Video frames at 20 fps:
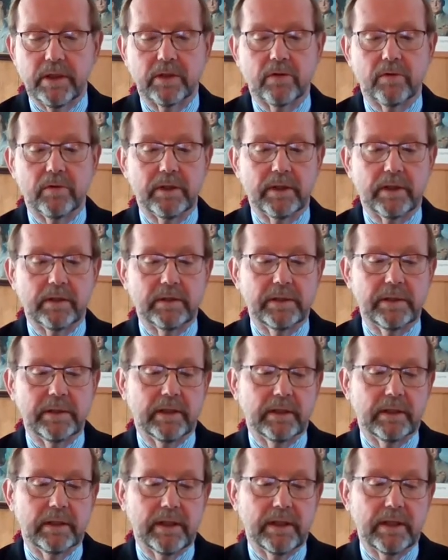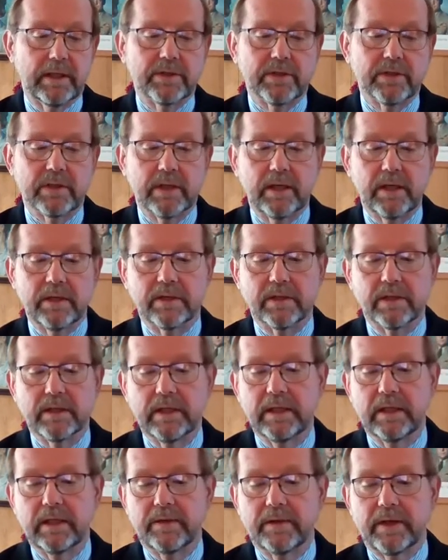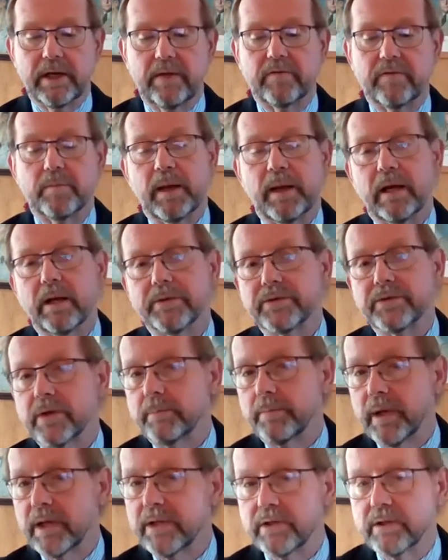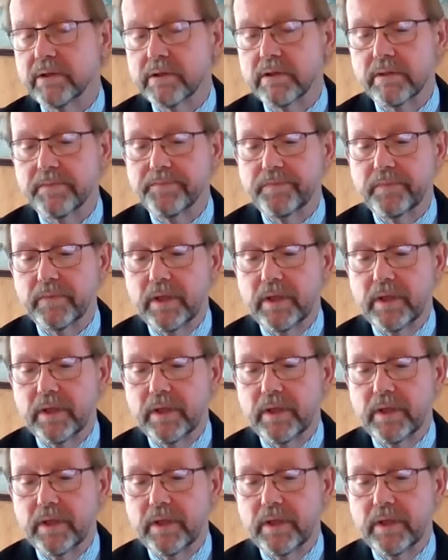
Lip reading: and critically, unlike in states that have to balance their budgets